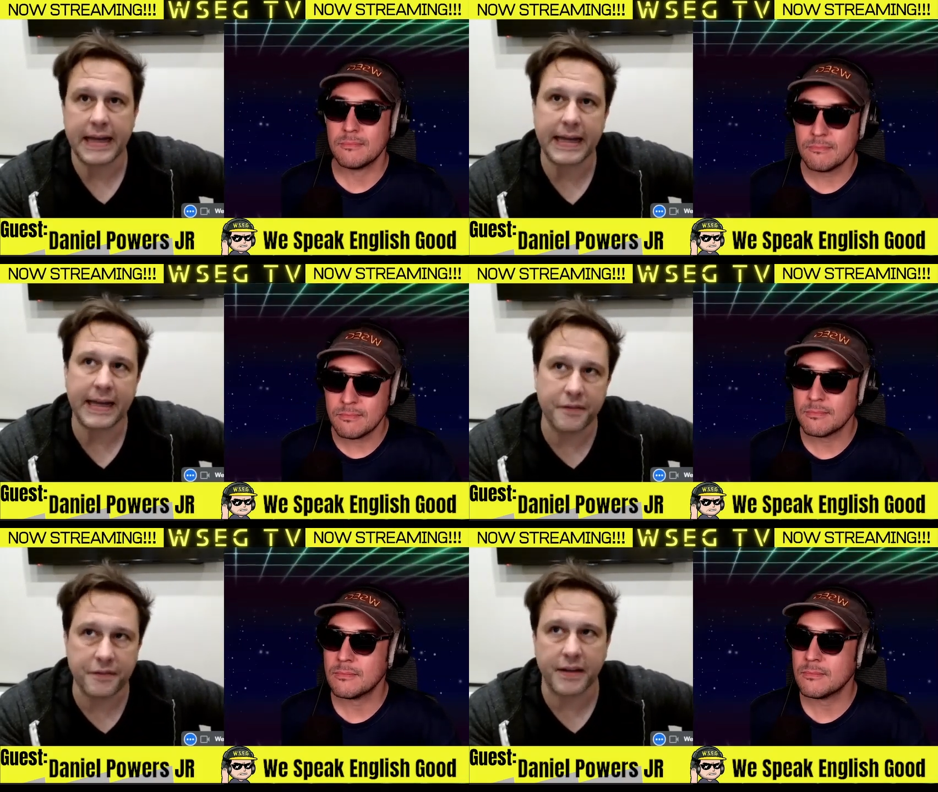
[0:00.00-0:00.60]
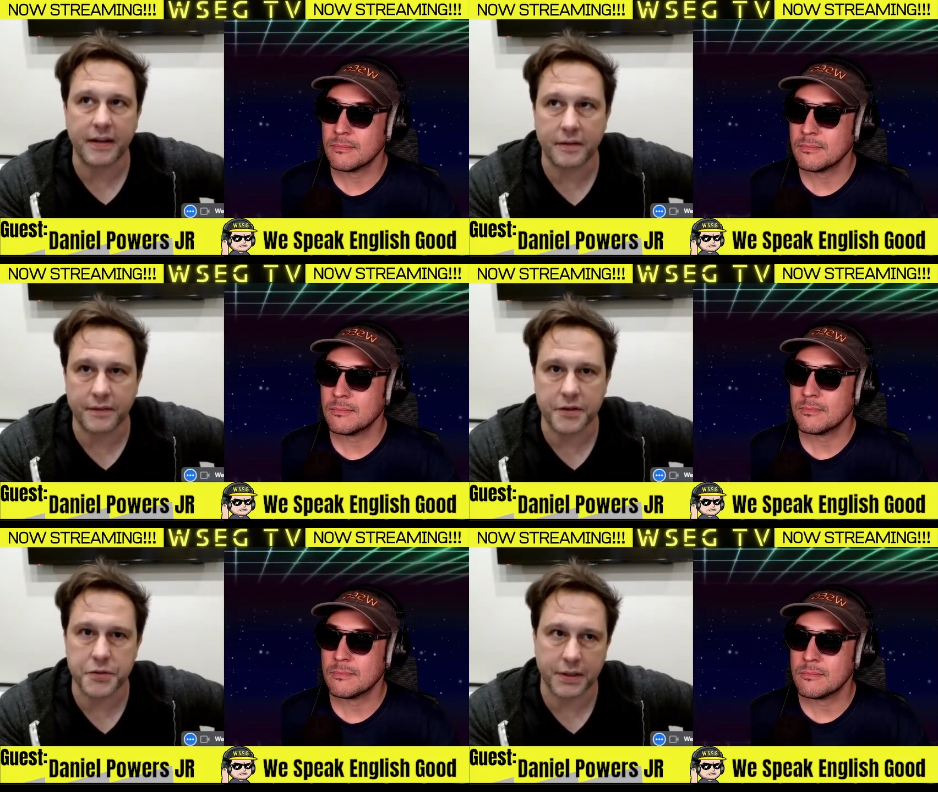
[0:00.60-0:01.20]
Speaker 1: is the
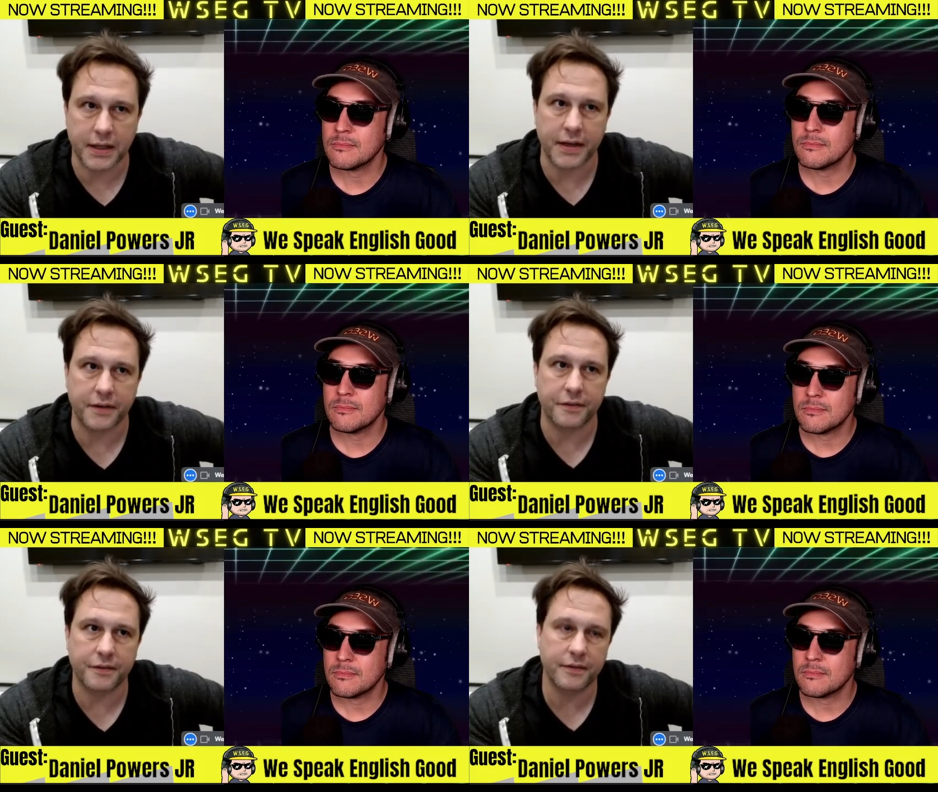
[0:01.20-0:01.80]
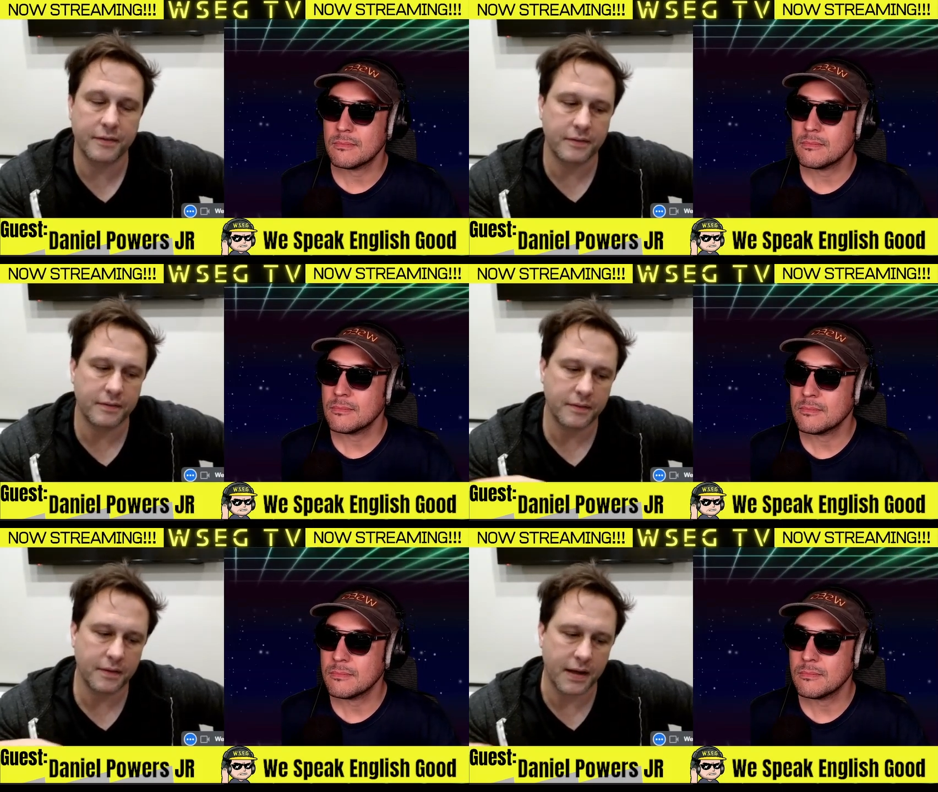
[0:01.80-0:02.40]
individualized
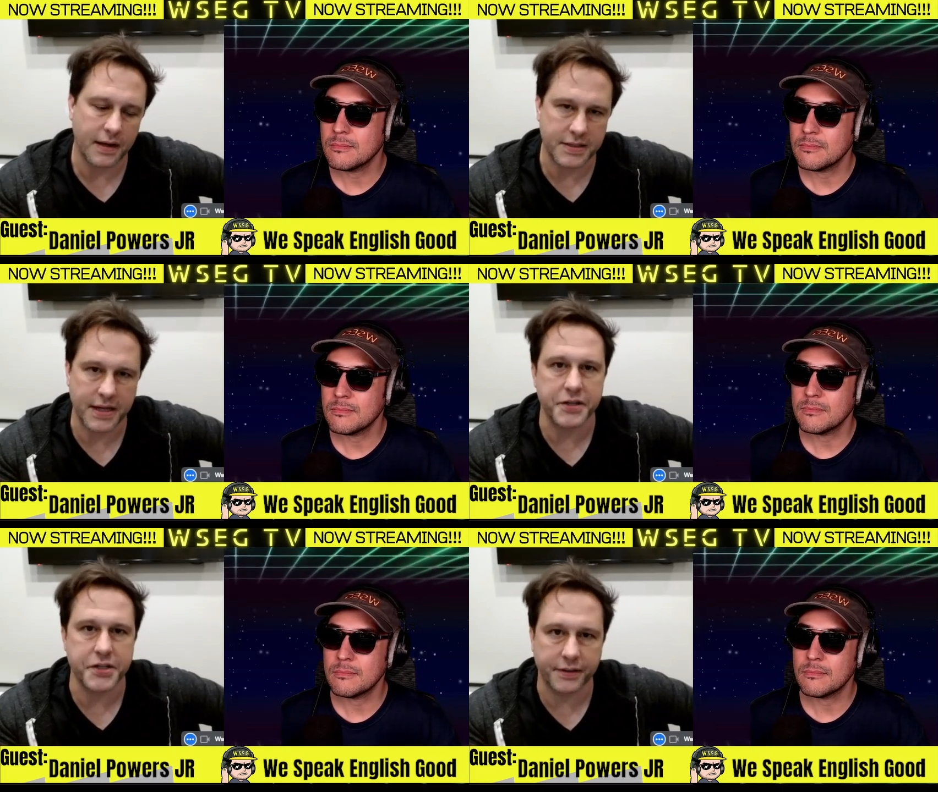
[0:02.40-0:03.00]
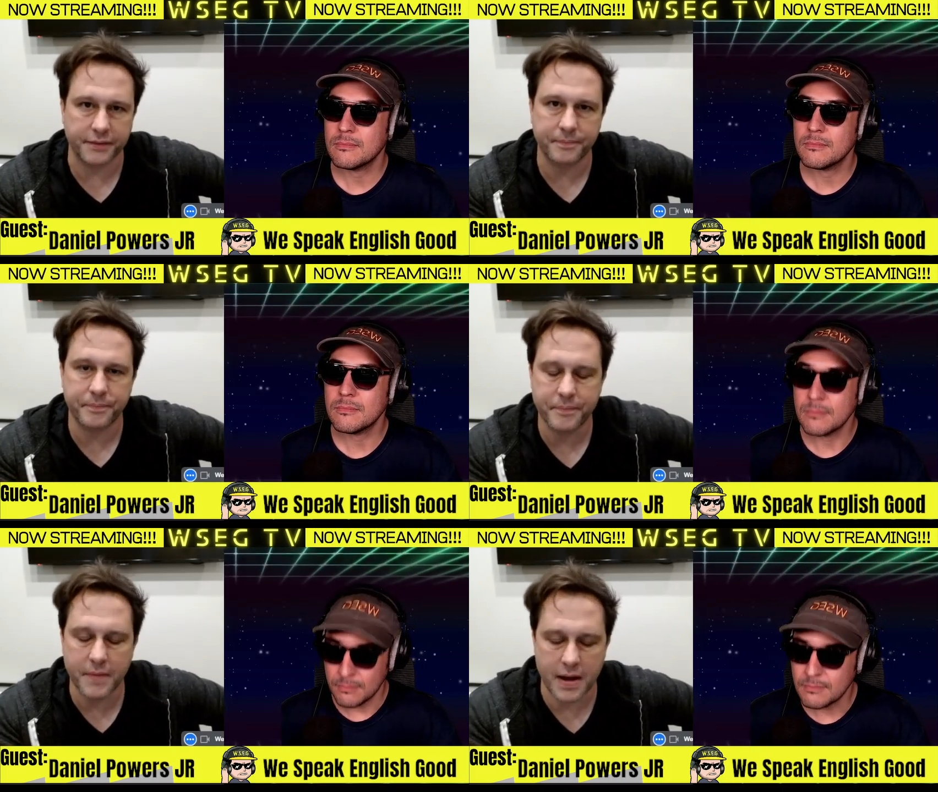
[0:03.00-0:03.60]
uh, attention.
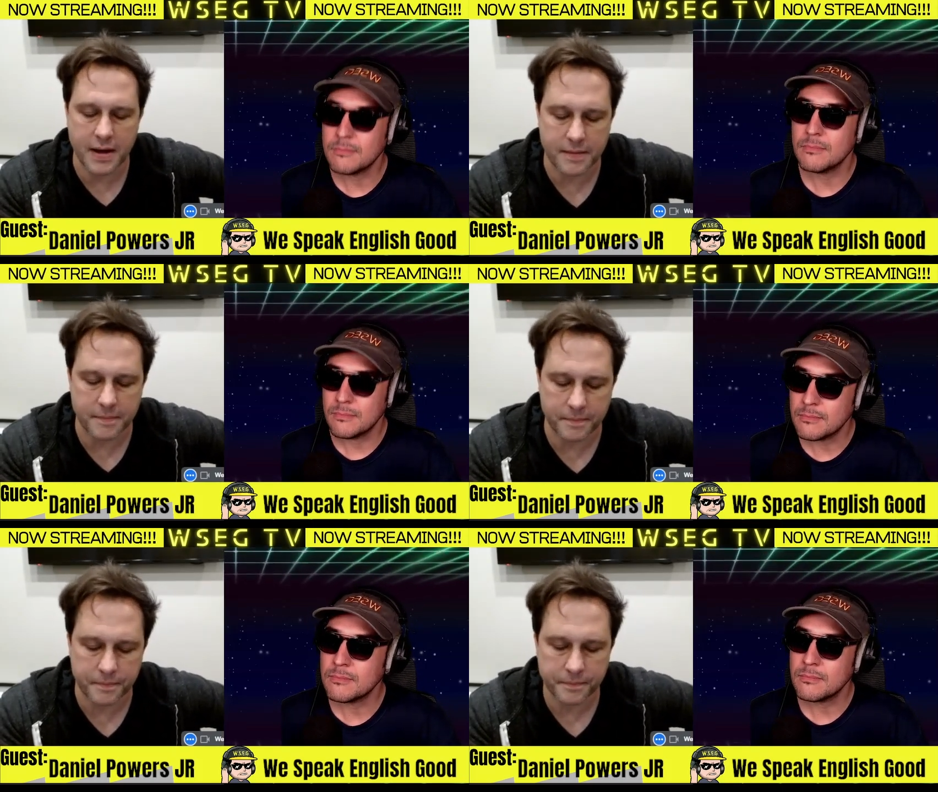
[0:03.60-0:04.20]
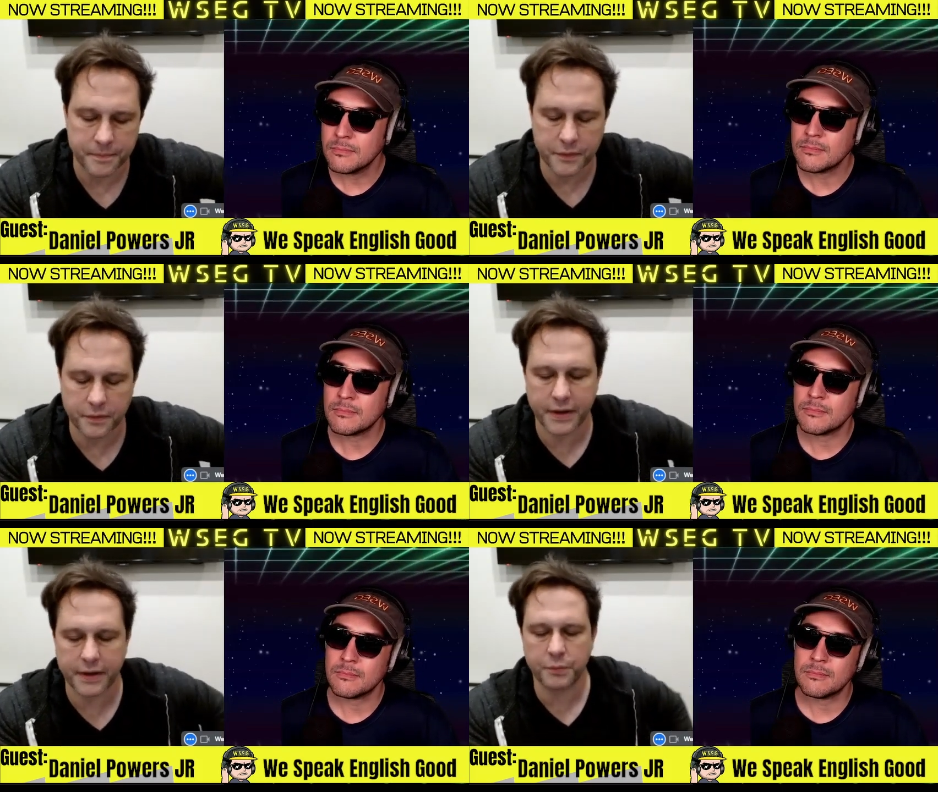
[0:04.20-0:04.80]
Um,
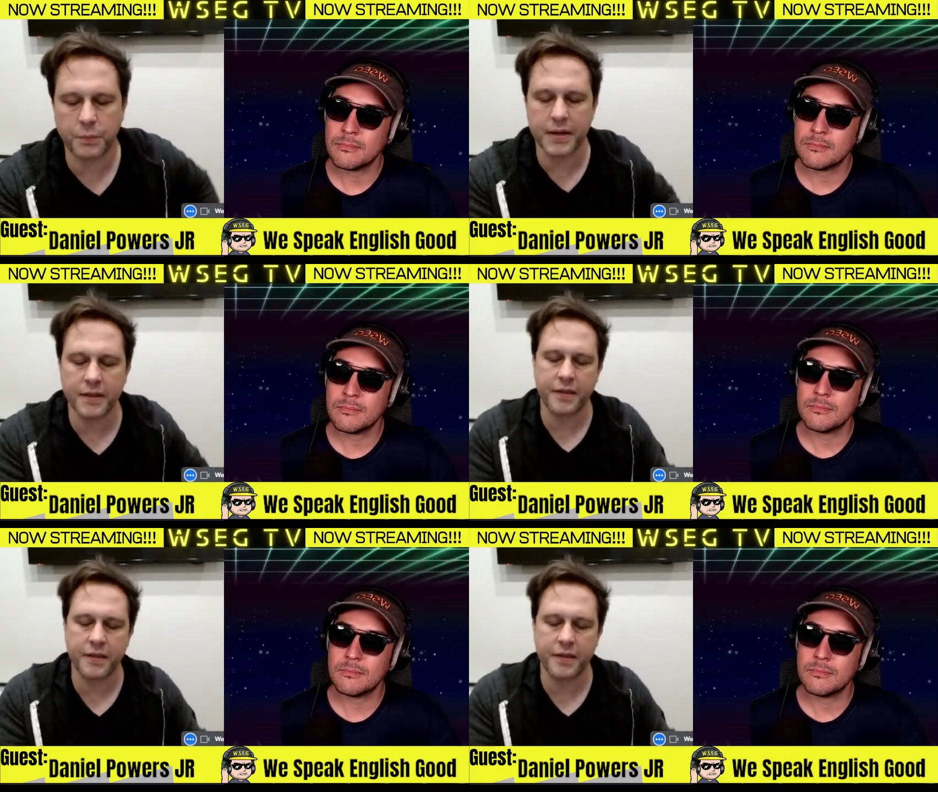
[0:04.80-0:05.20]
so it's one